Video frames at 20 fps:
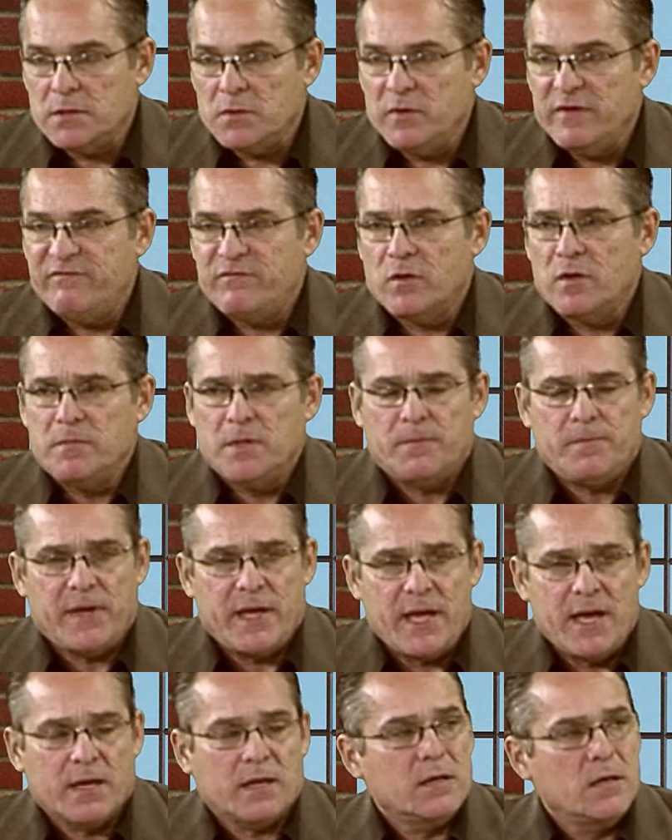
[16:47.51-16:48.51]
We formed a
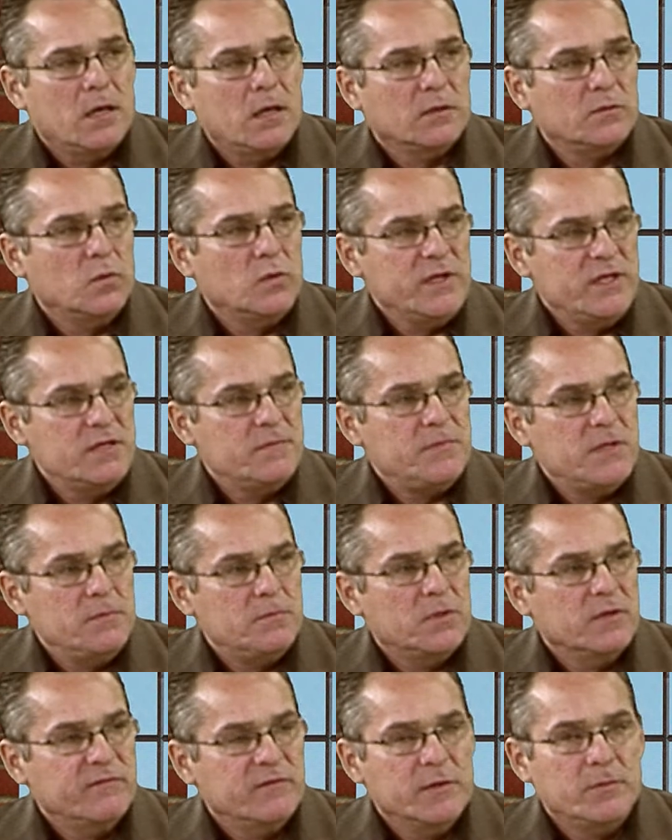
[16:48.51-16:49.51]
PAC called We the
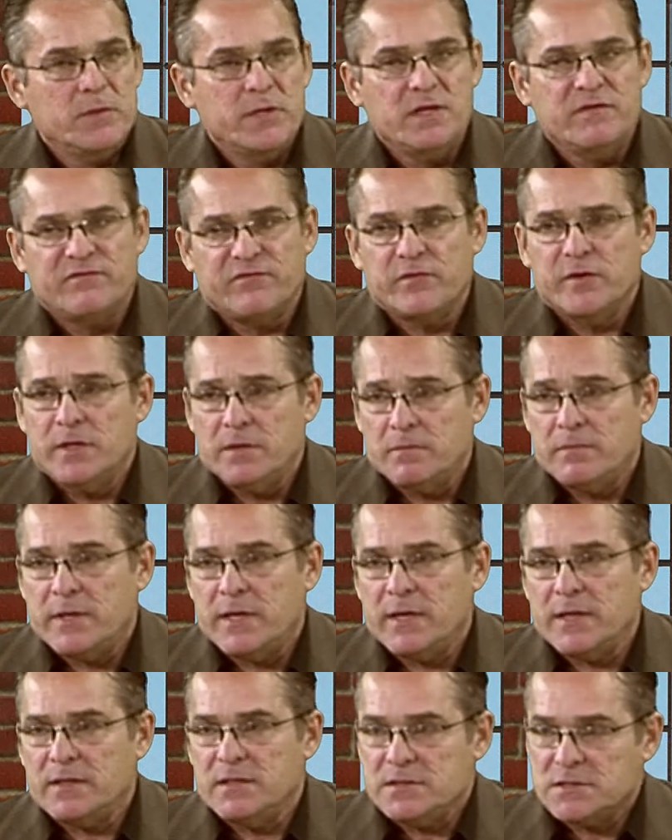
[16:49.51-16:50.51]
People of Liberty and Freedom
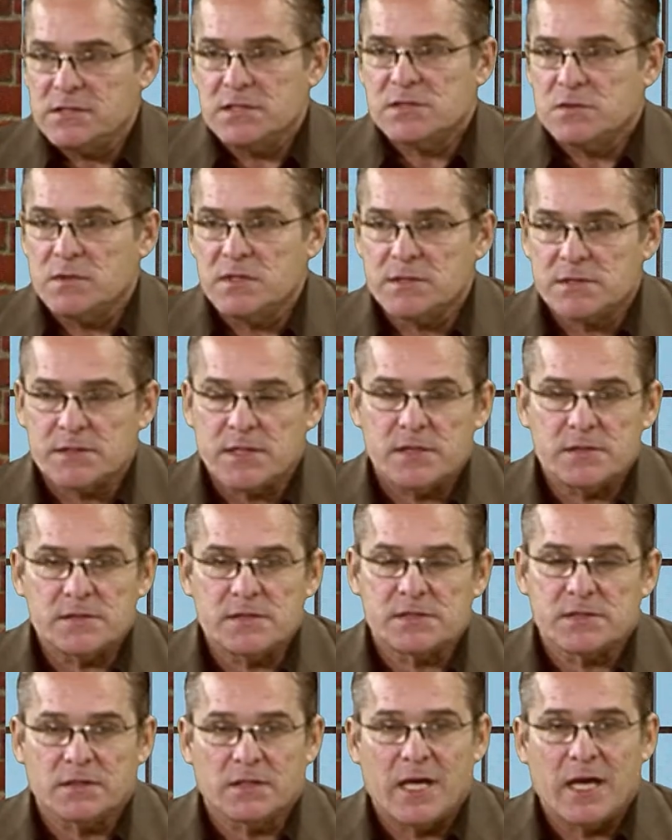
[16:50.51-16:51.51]
PAC, and it's just what it says.
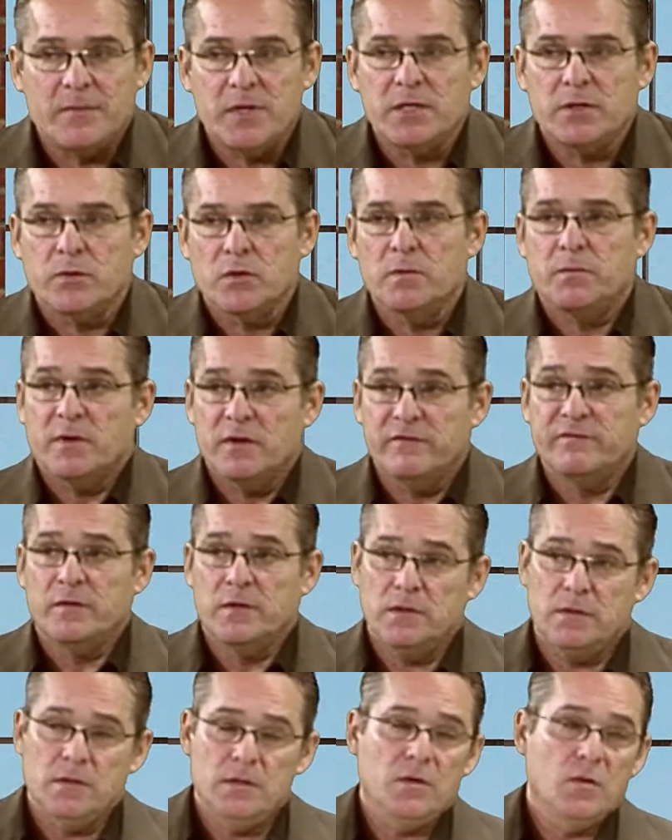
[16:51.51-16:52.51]
It's a lobbying group of
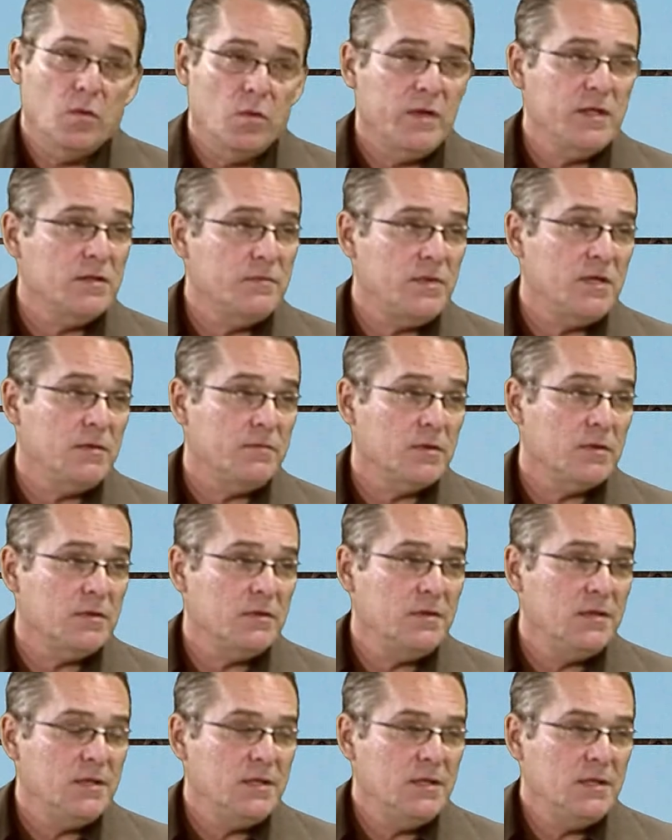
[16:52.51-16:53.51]
We the People.
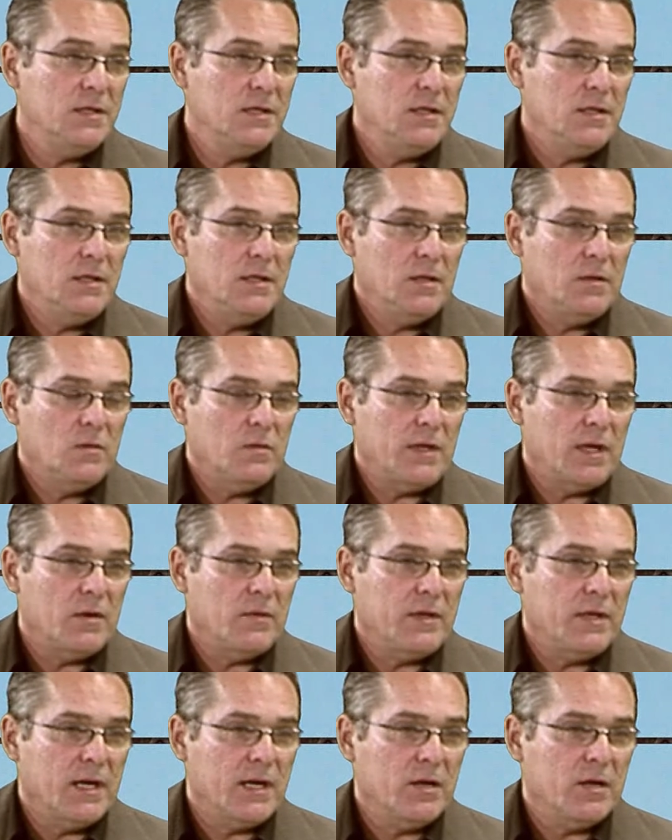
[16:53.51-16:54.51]
Now,
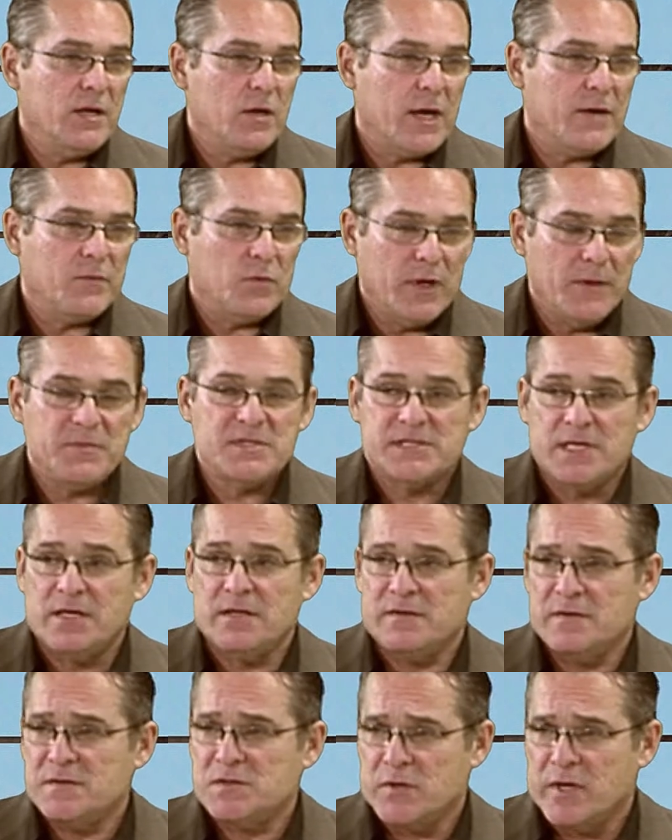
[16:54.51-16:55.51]
we hire
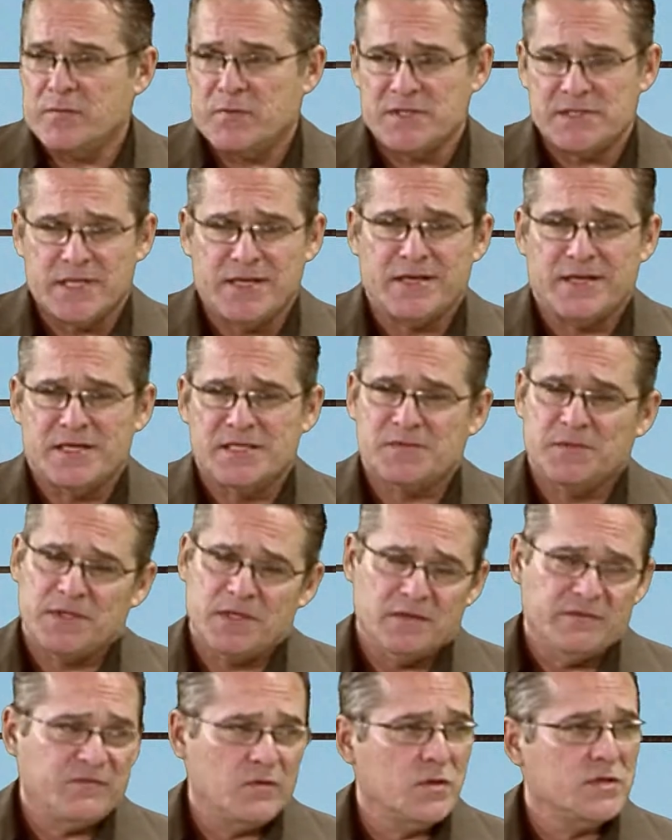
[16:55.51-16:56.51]
representatives to represent us, but
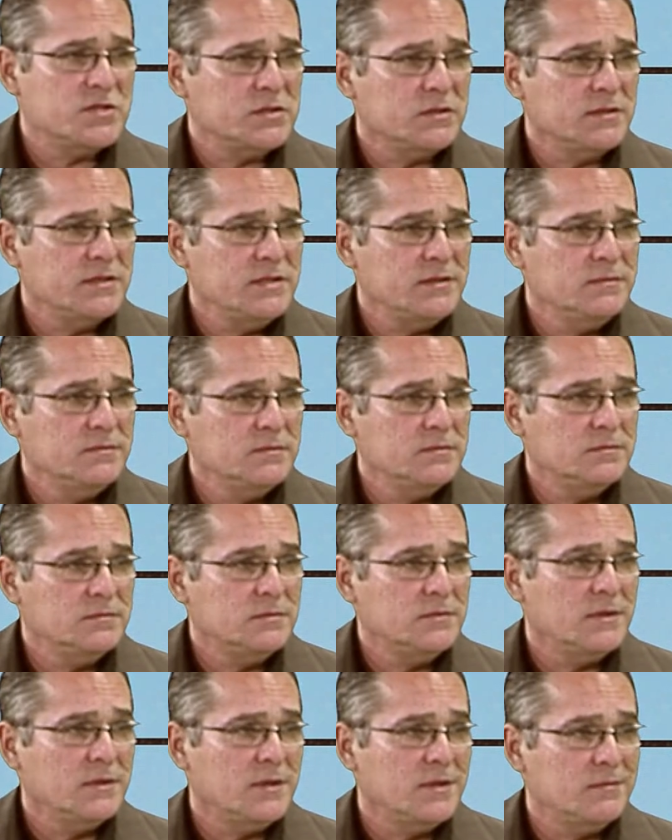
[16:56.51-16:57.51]
unfortunately,
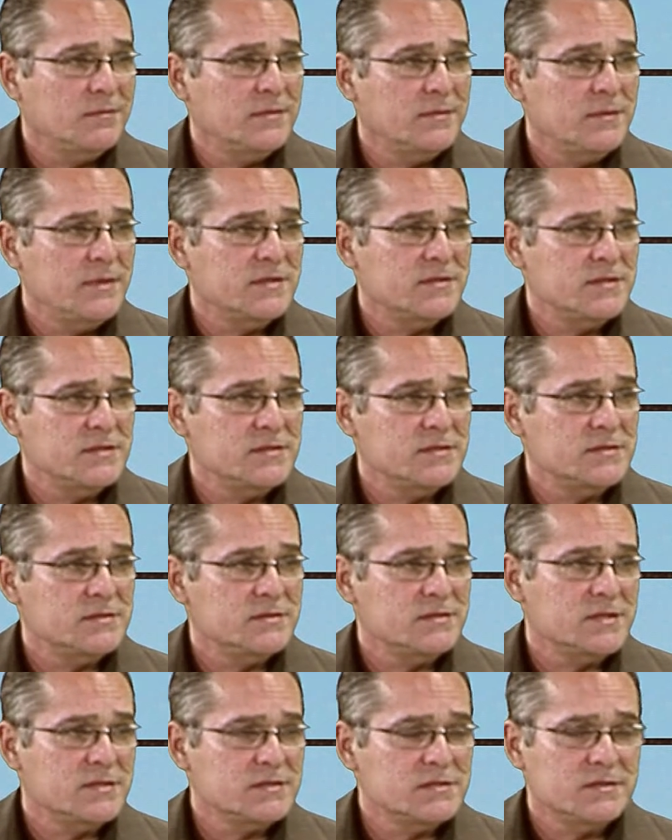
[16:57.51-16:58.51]
and this is
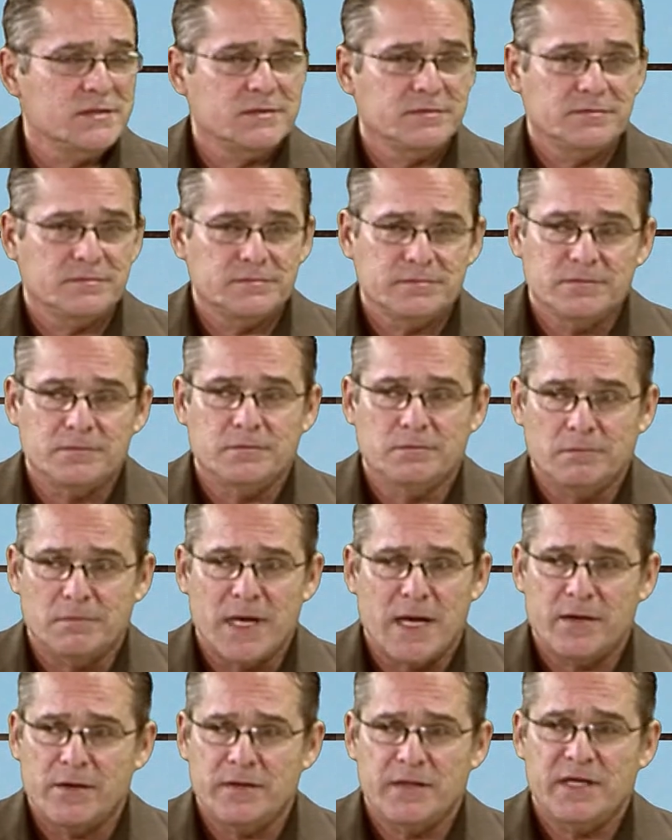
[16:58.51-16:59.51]
just a
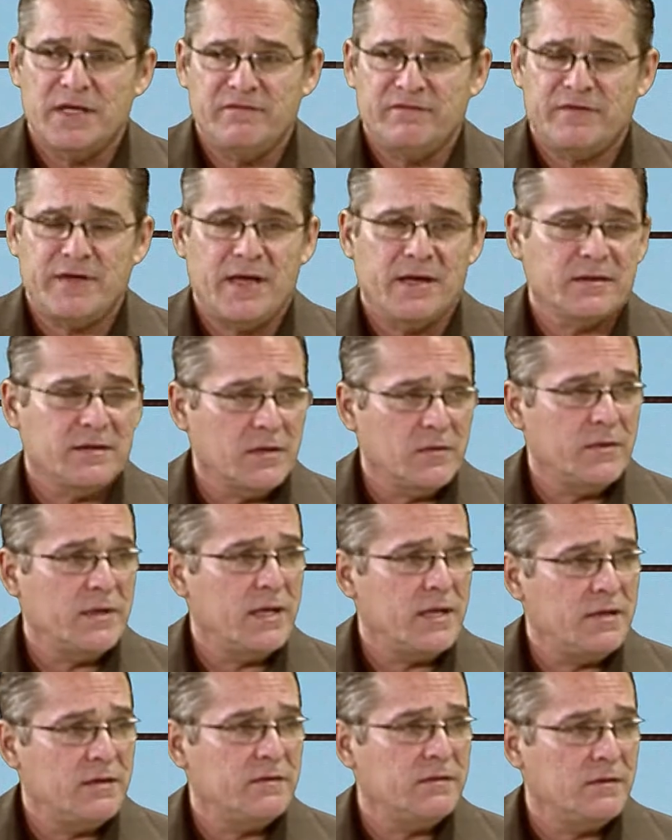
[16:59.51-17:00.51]
modern day fact that we
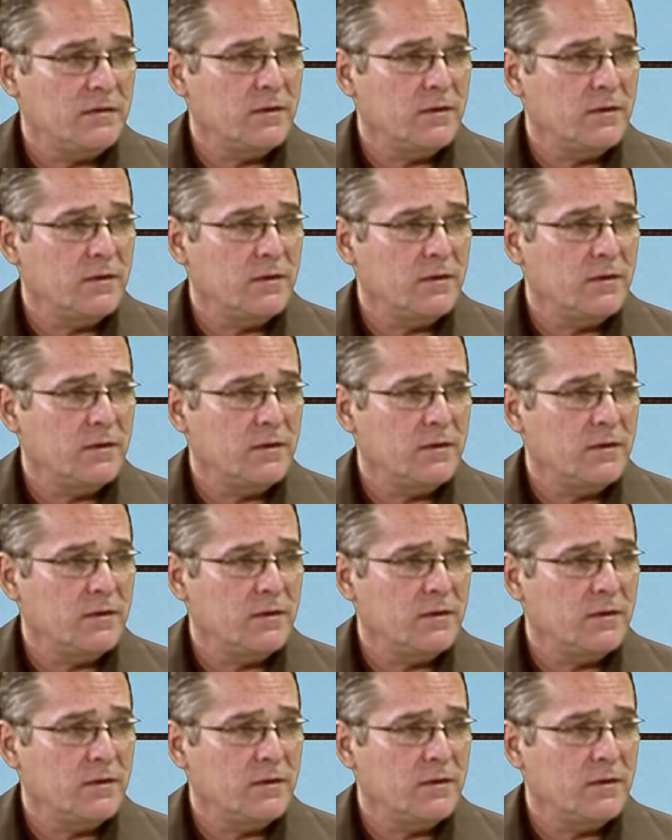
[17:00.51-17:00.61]
have to